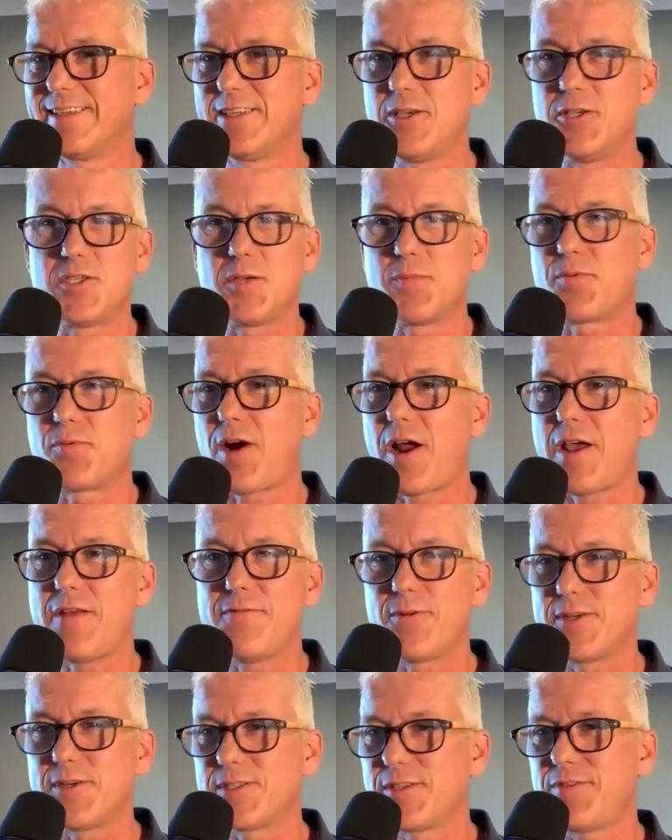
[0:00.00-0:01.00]
use your parade
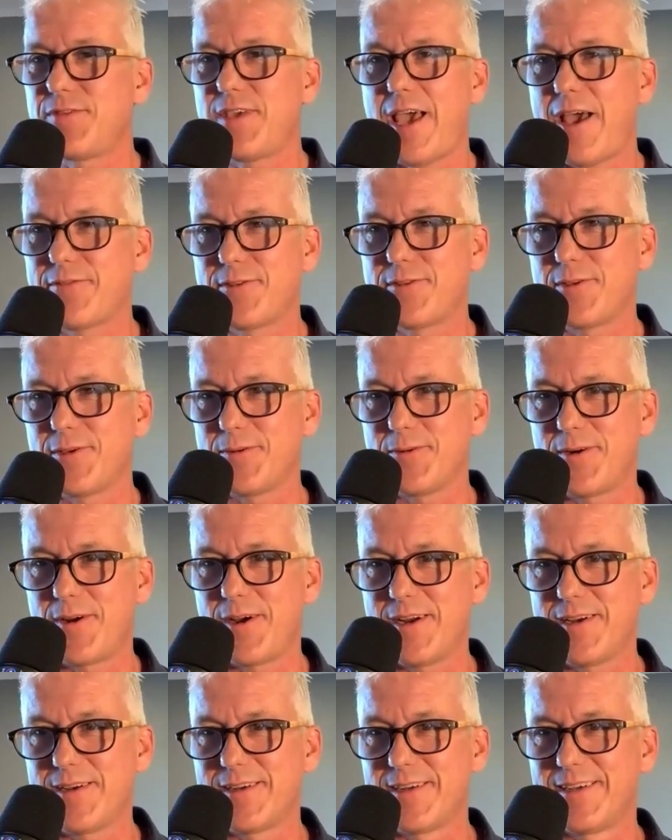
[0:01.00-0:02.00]
voice if you have to,
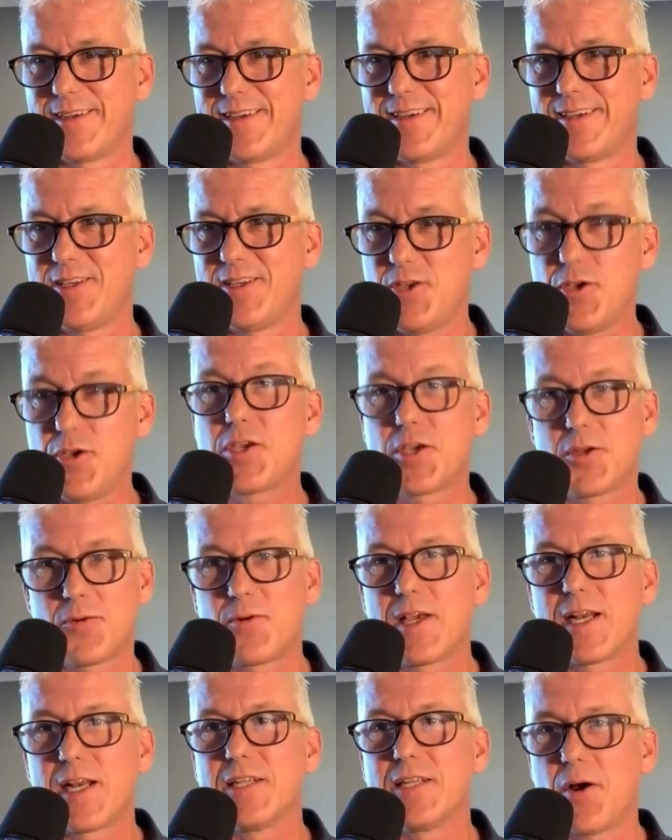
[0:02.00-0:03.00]
right? You can
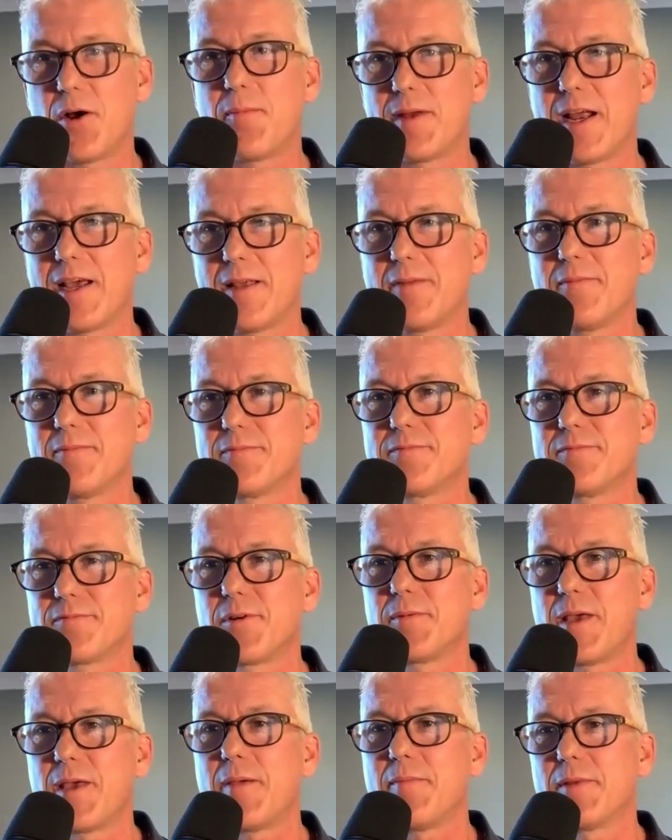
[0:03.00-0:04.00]
really dominate
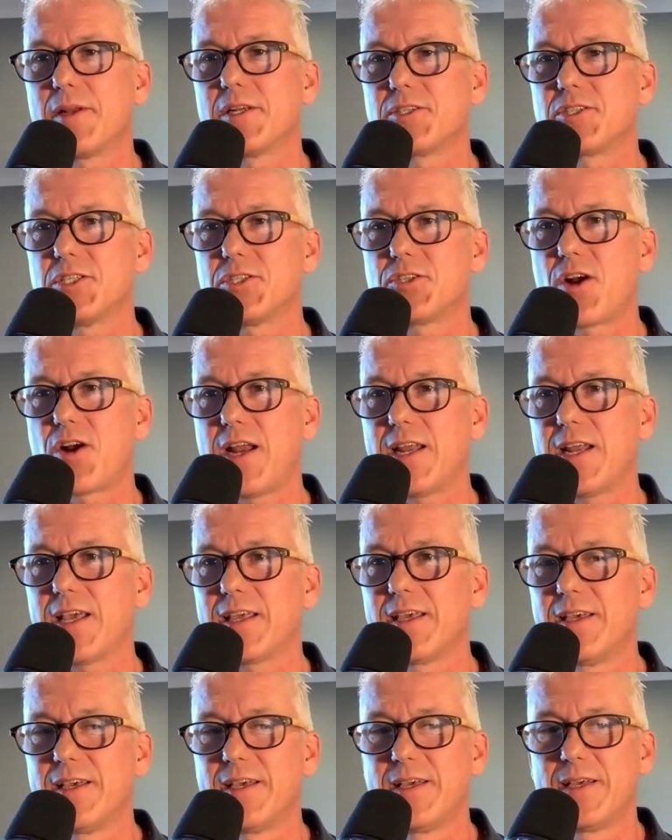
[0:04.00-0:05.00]
from that military
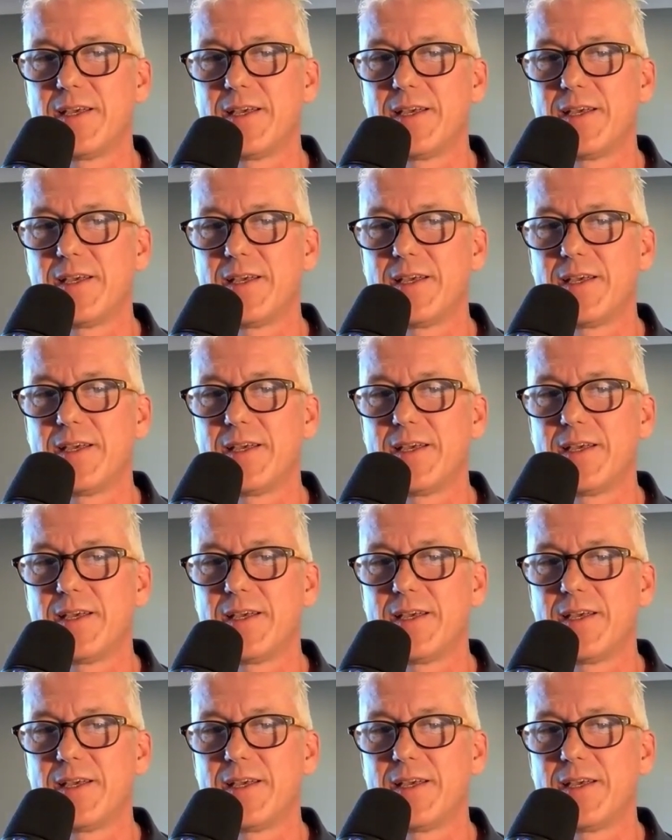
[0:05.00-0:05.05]
training.